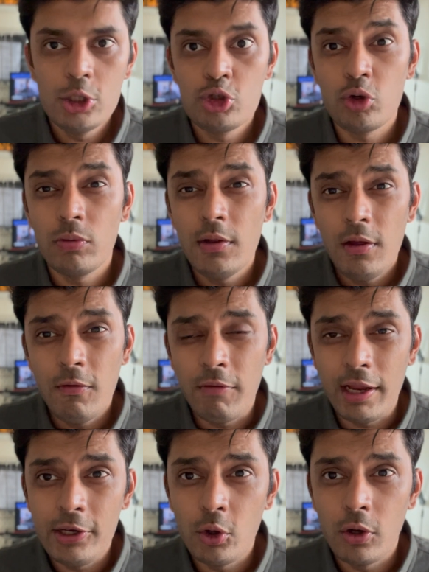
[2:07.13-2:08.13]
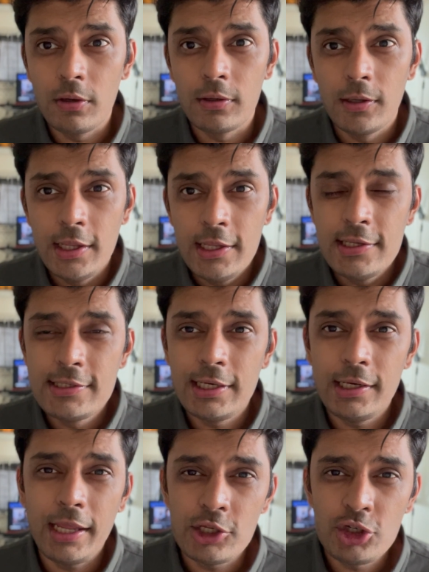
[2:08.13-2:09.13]
So while you're
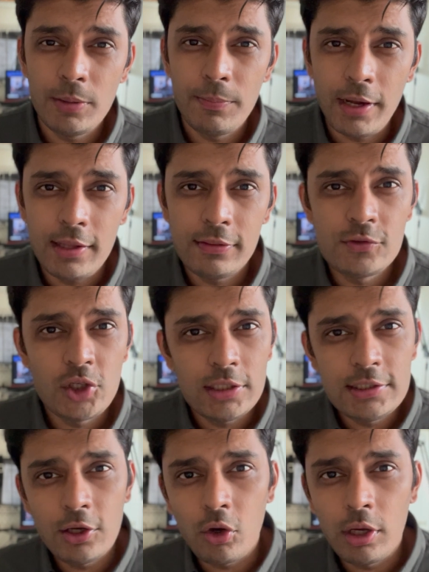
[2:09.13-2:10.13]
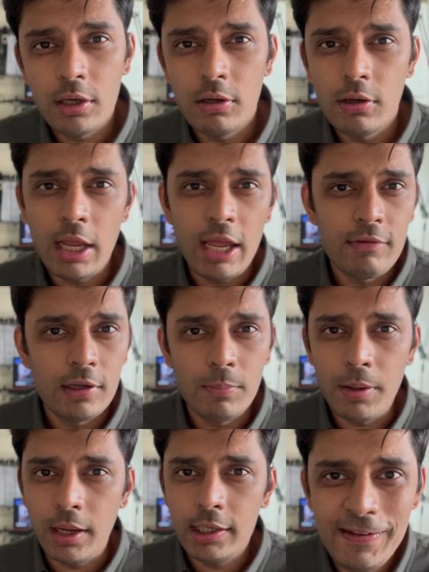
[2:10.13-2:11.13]
still catching your breath, changing your gear, having a
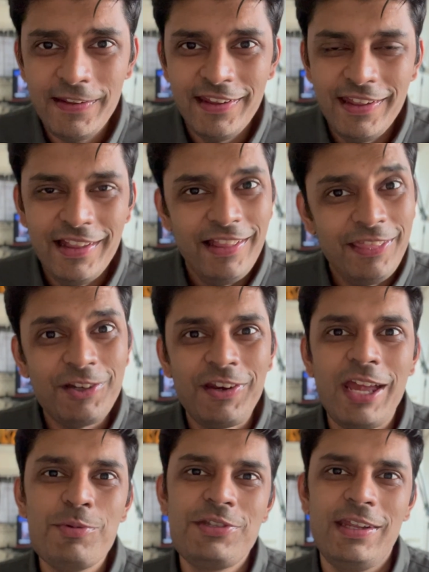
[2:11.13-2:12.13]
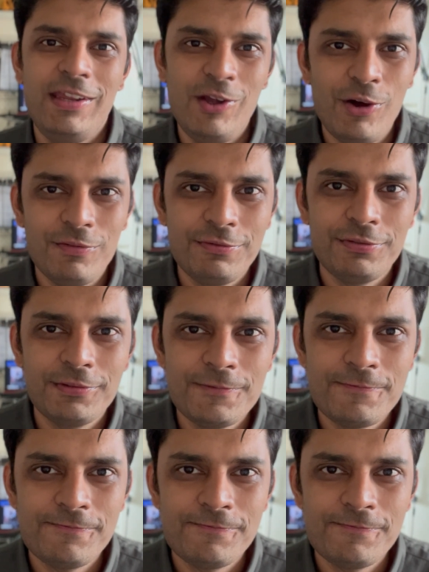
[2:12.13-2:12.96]
bike, the time is ticking off.